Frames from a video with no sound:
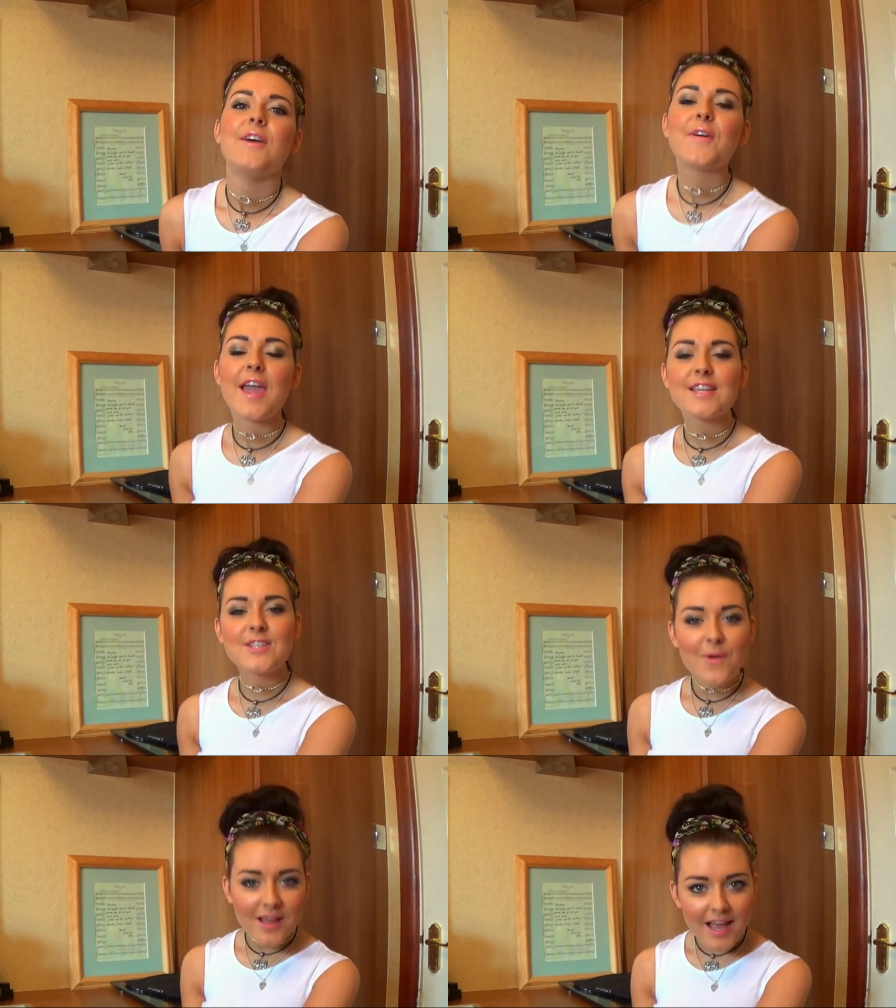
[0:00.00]
Okay,
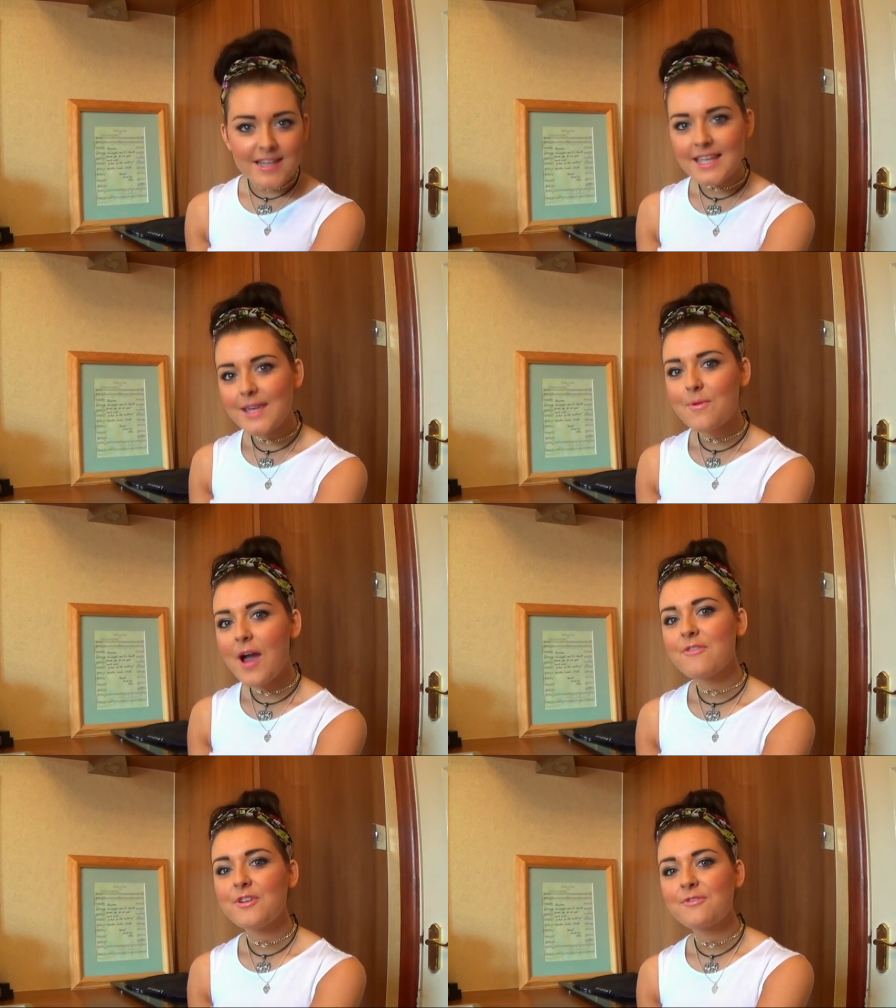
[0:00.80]
so I like to keep
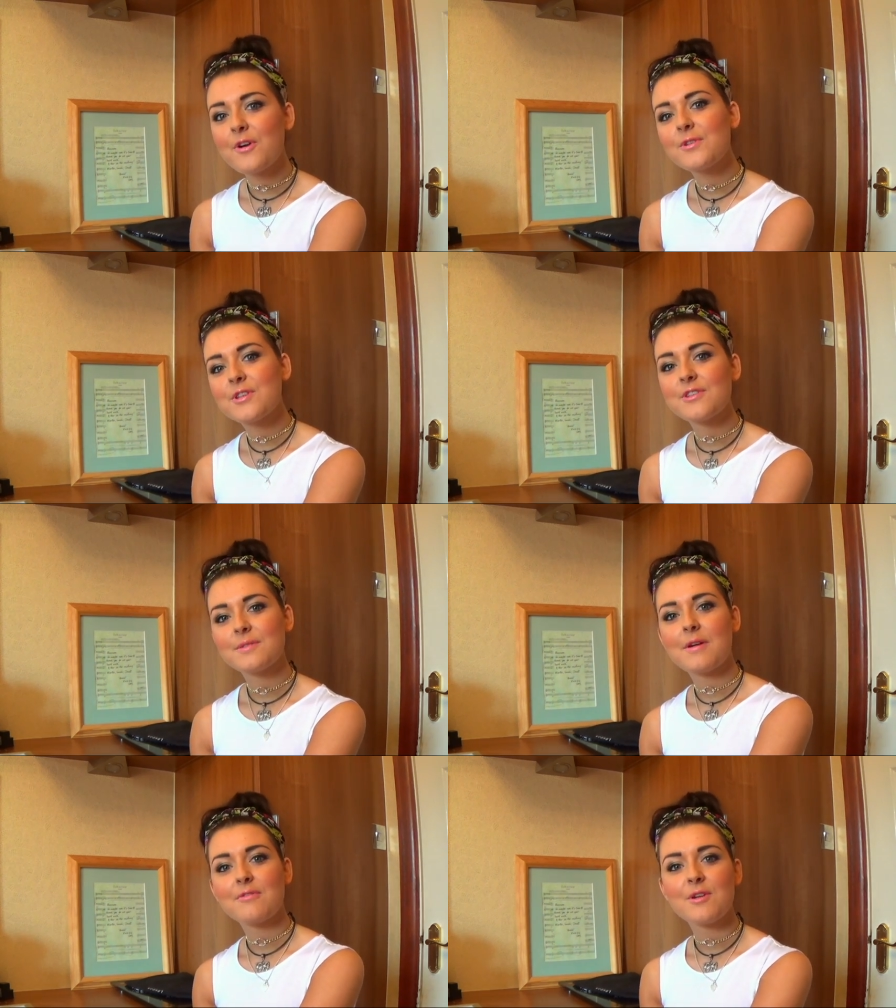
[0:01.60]
quite a few photos
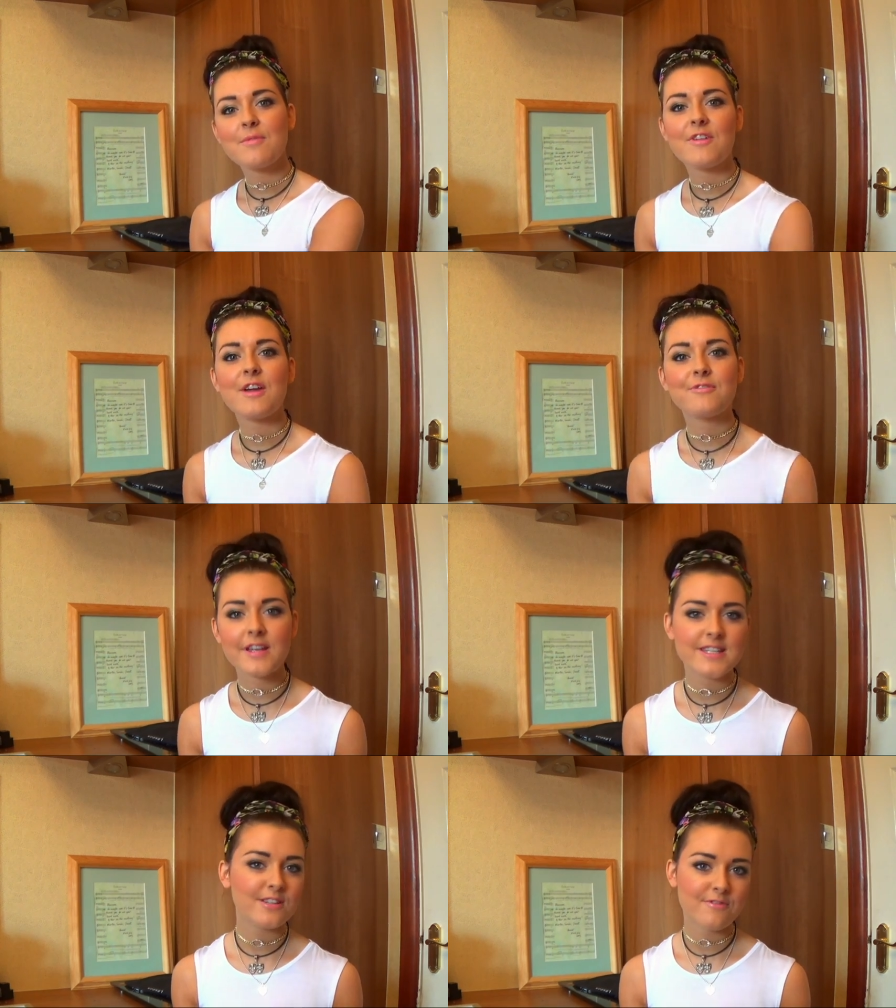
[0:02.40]
in my room of like
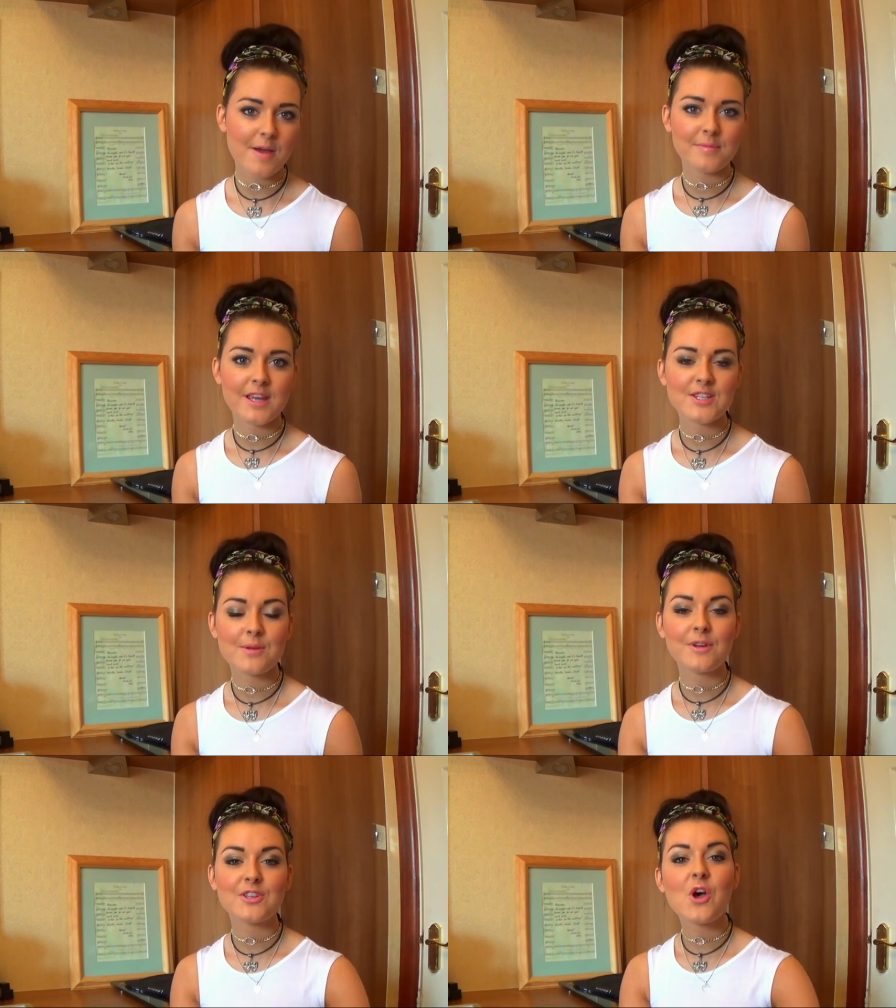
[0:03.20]
friends and family, so
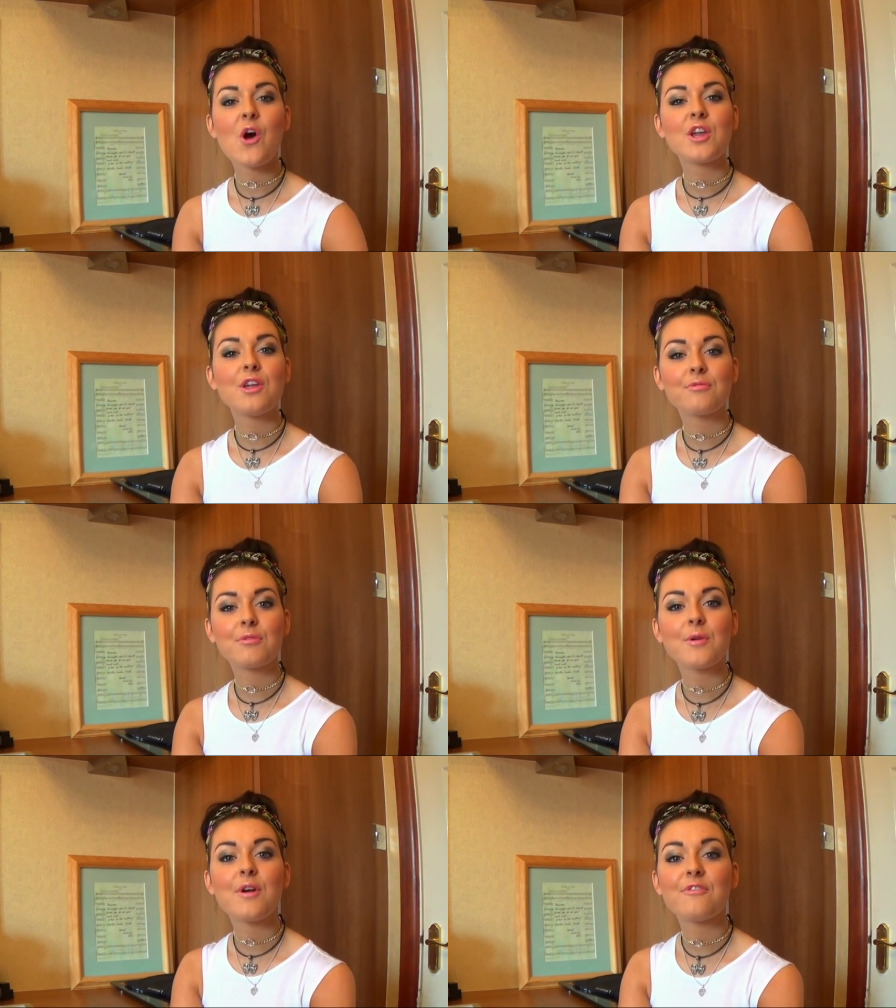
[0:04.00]
I'm going to talk you
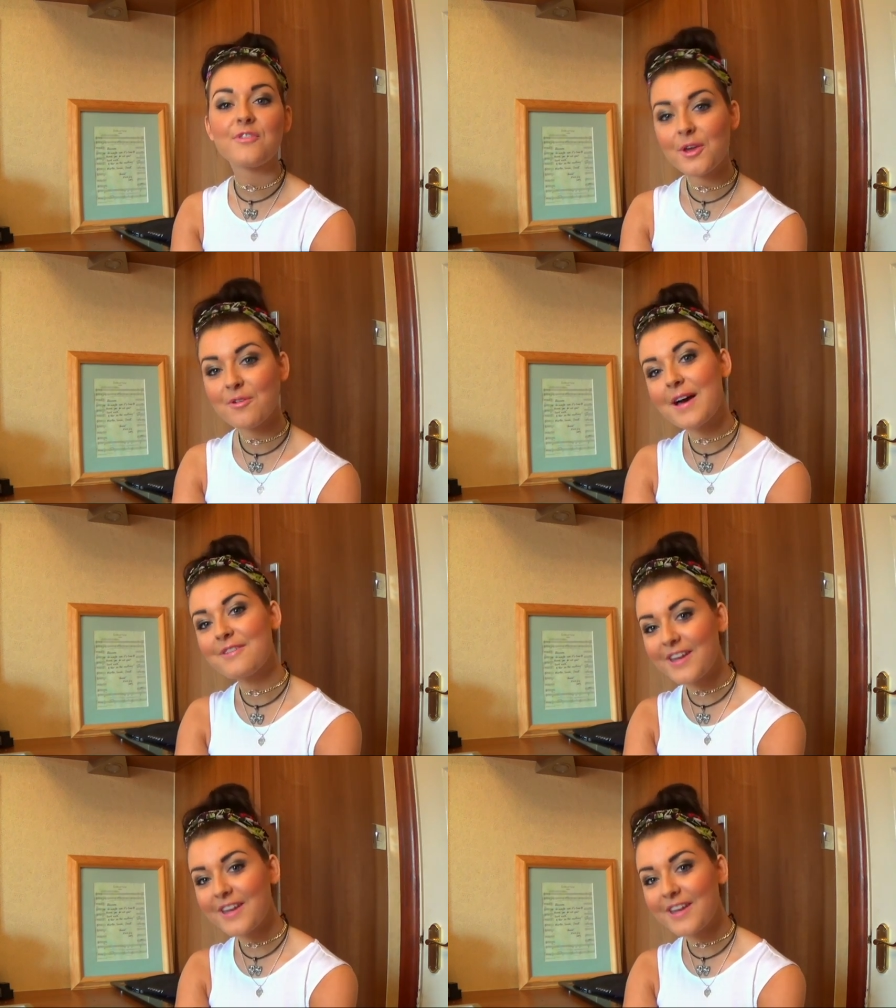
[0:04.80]
through a few of my